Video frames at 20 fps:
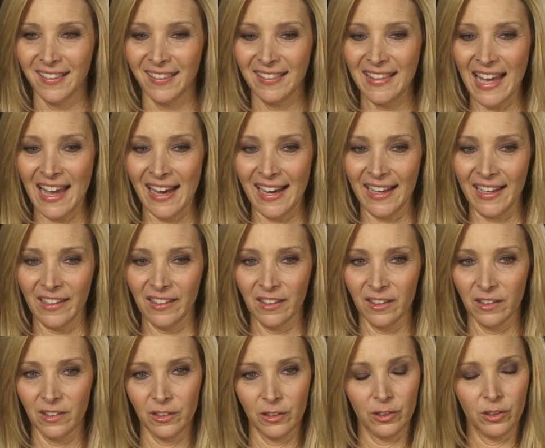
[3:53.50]
That,
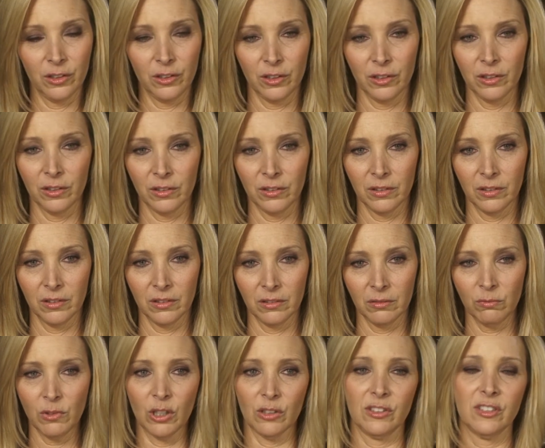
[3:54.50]

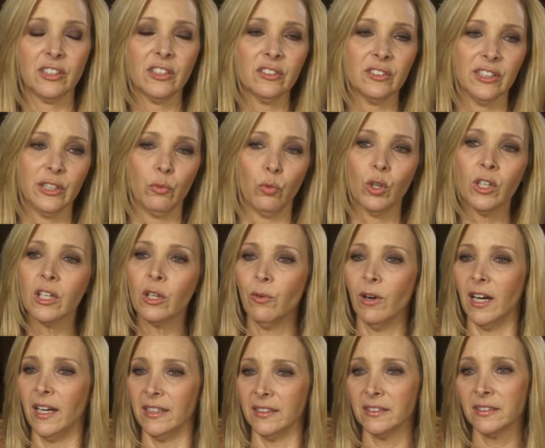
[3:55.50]
well, certainly
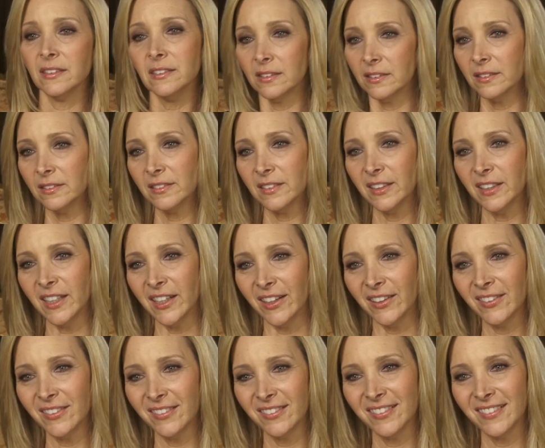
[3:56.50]
work-wise, you
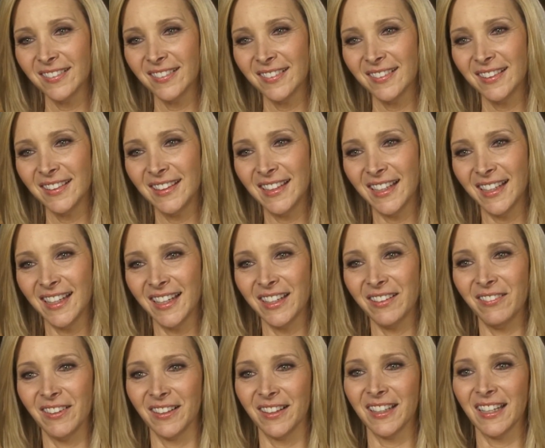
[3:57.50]
know, that
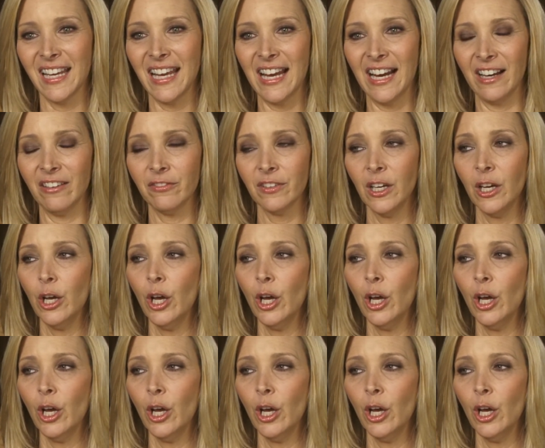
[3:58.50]
anyone could have.